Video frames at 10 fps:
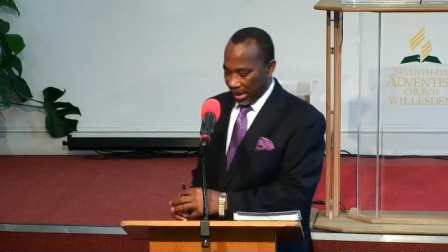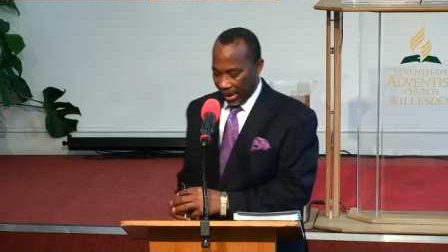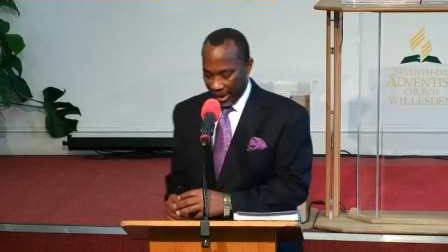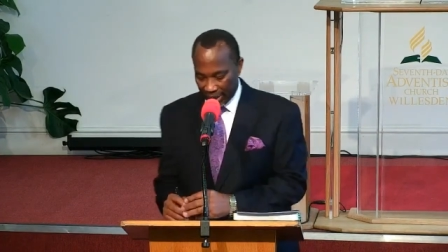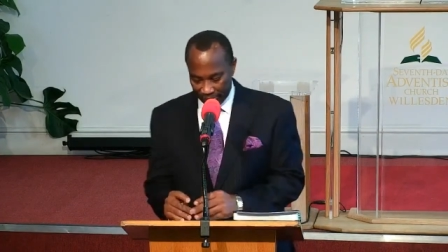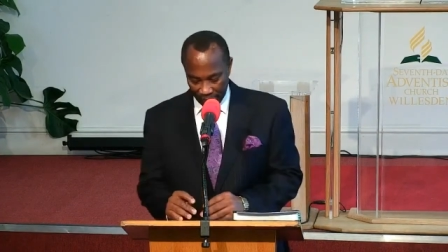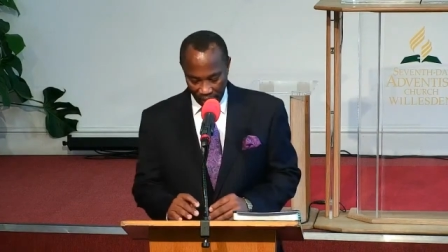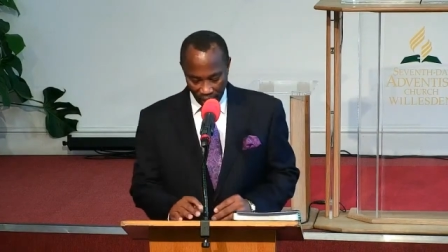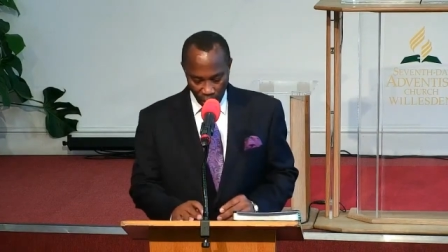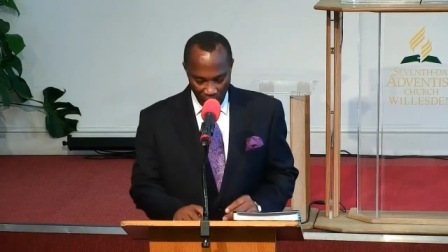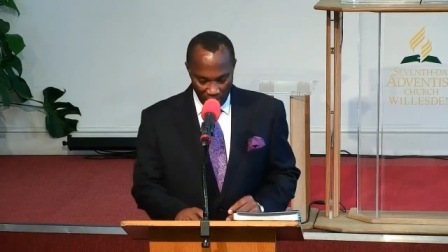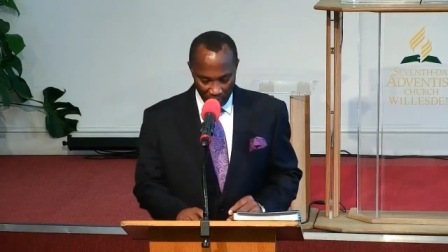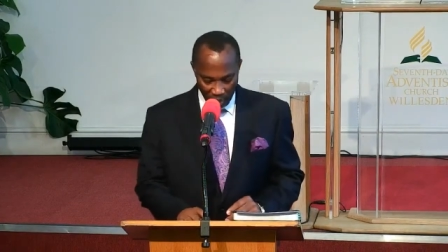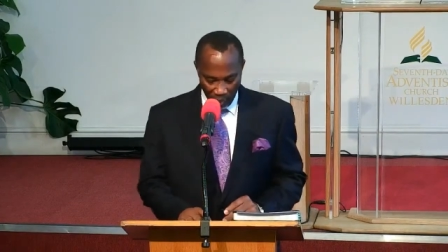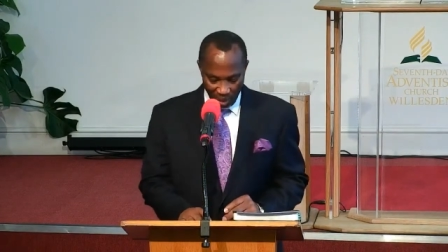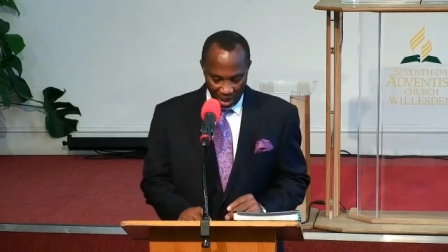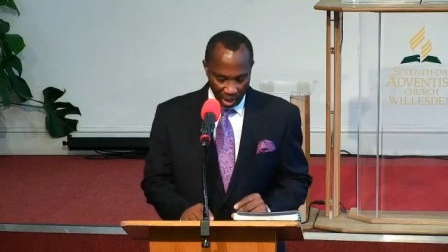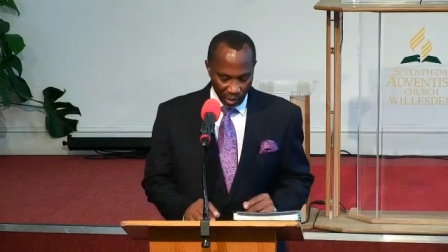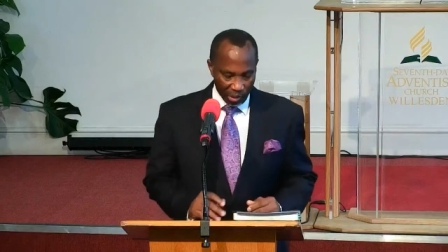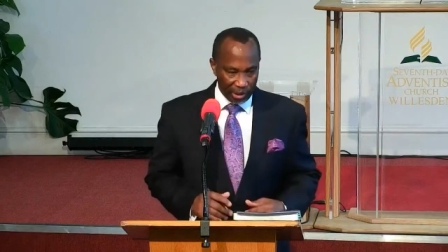We
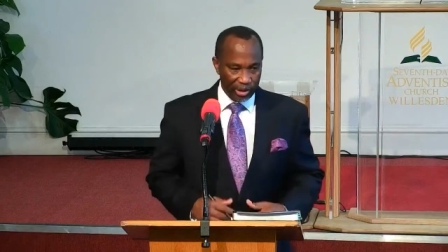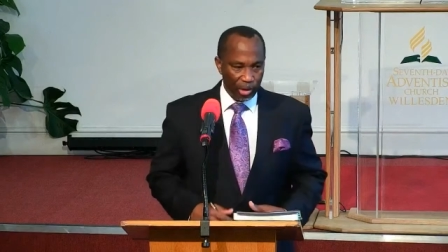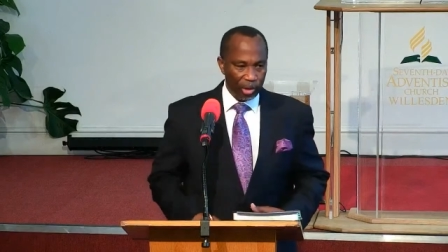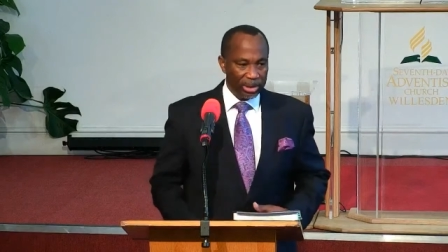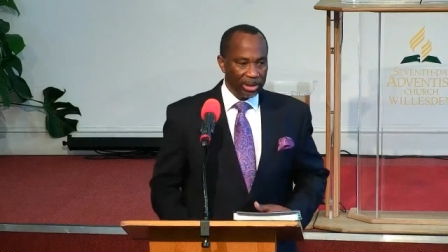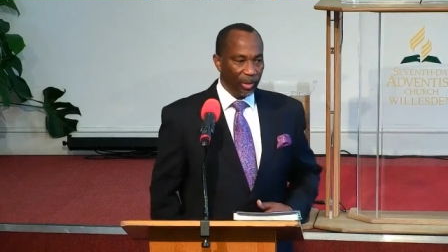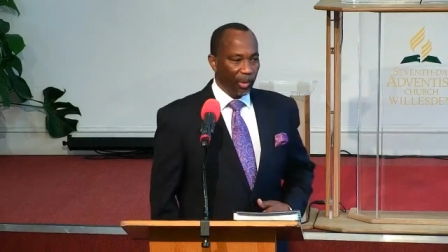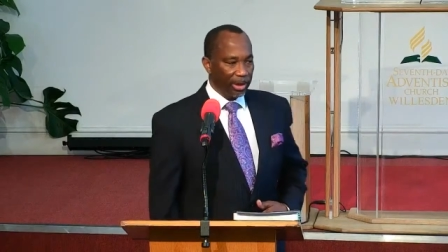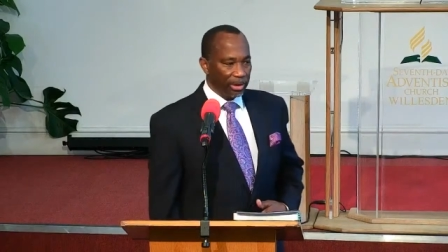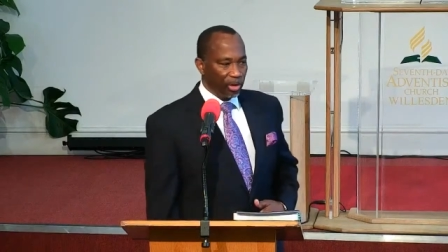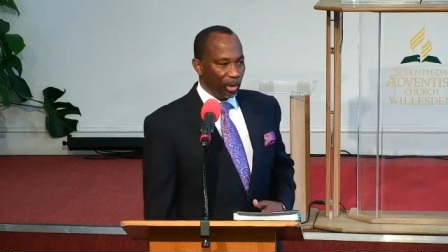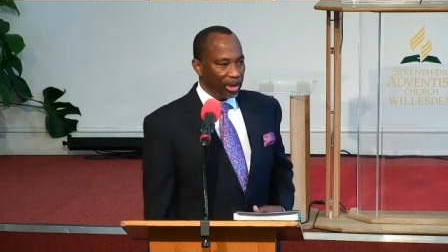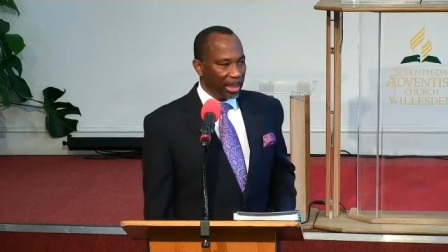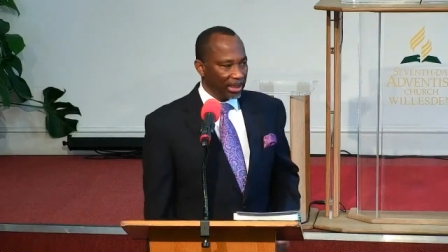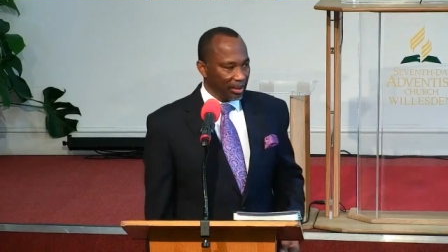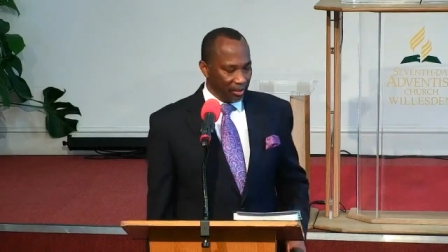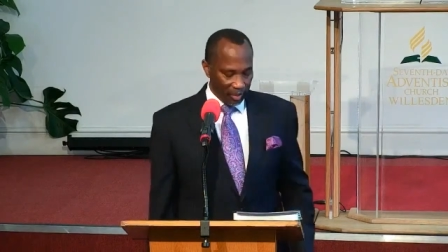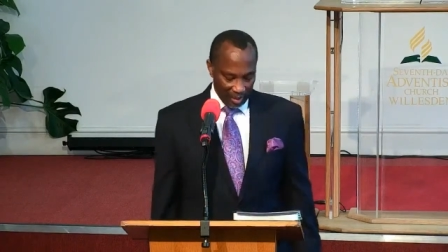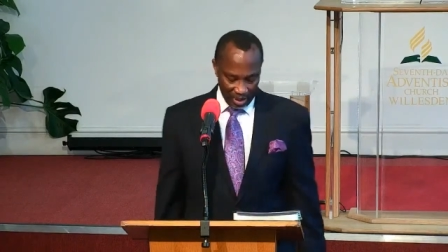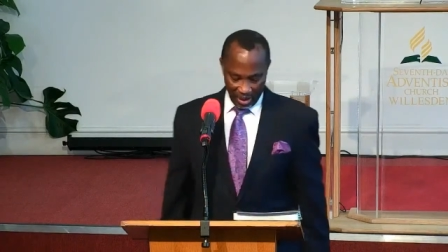were told that,
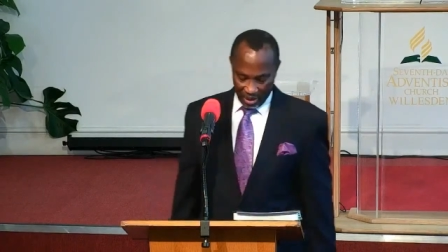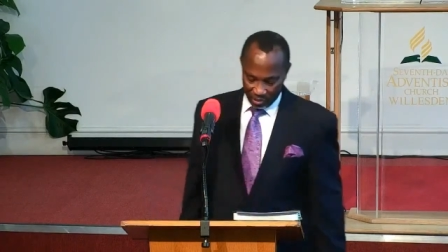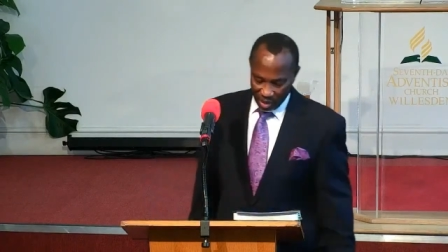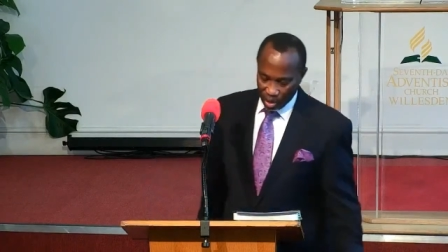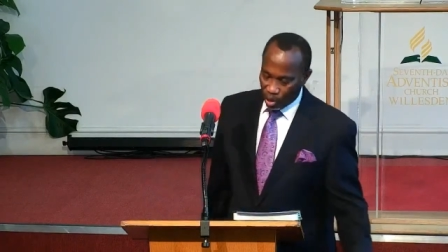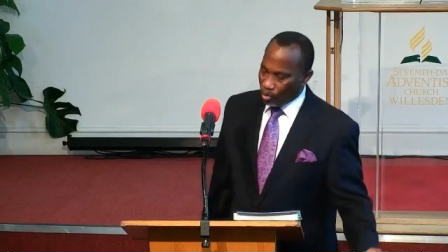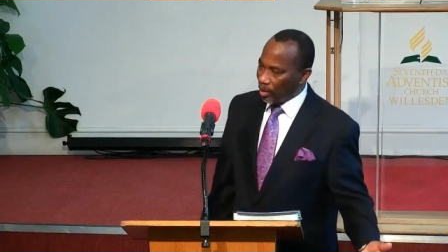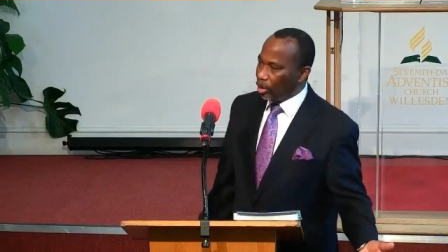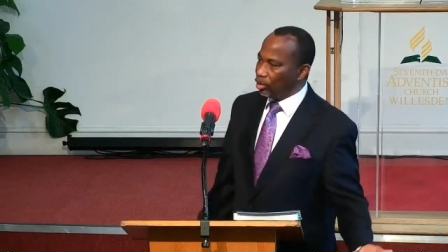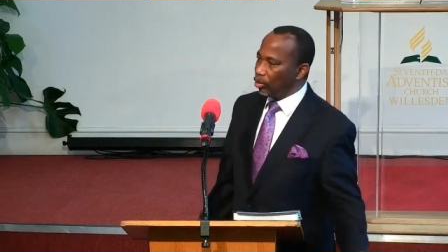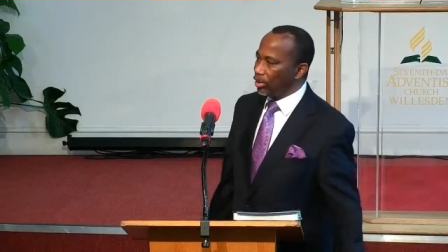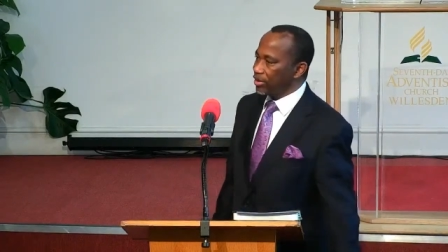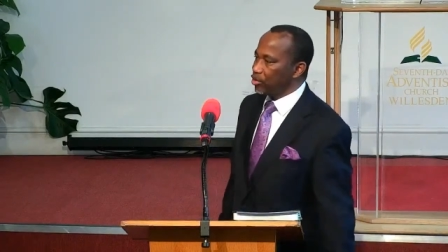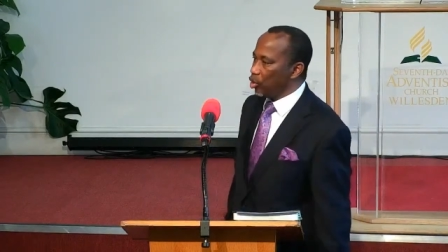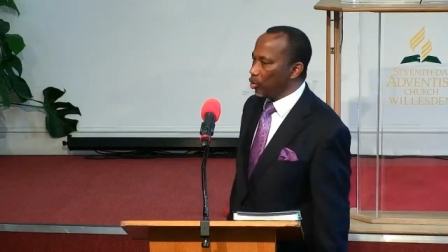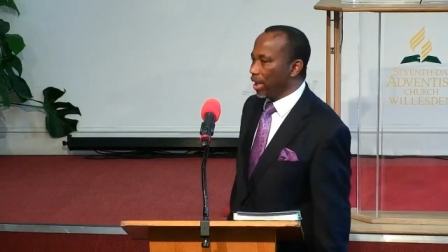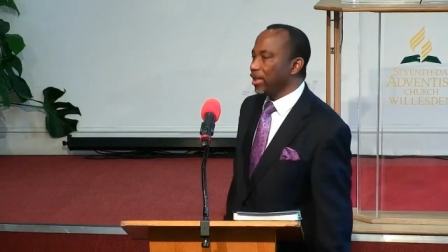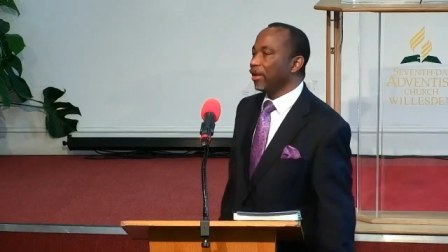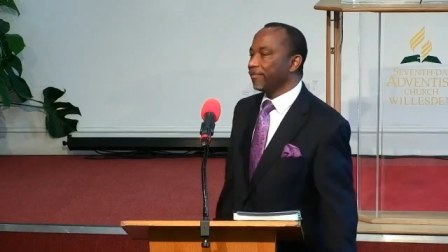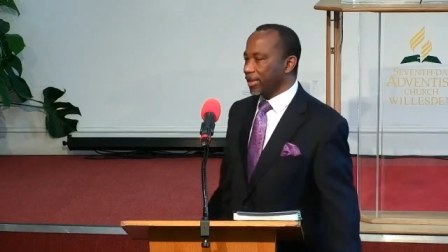and we all know the story
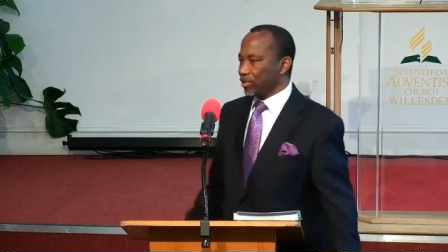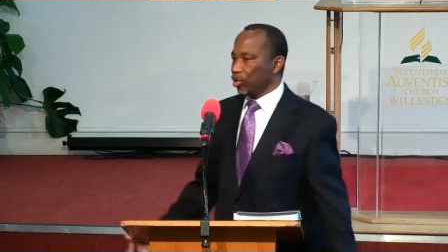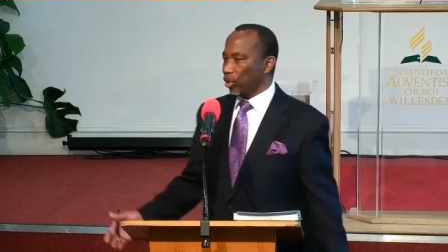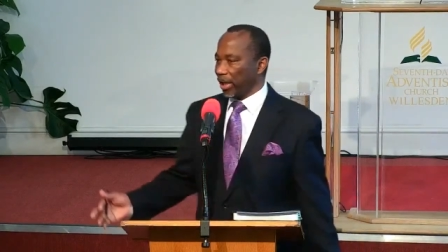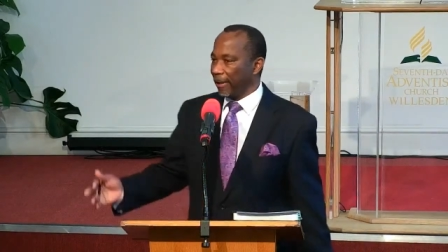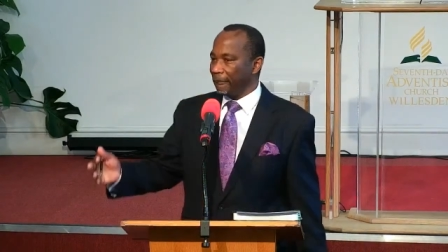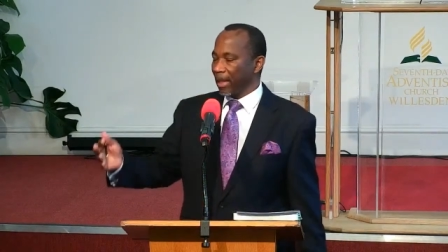and love the story.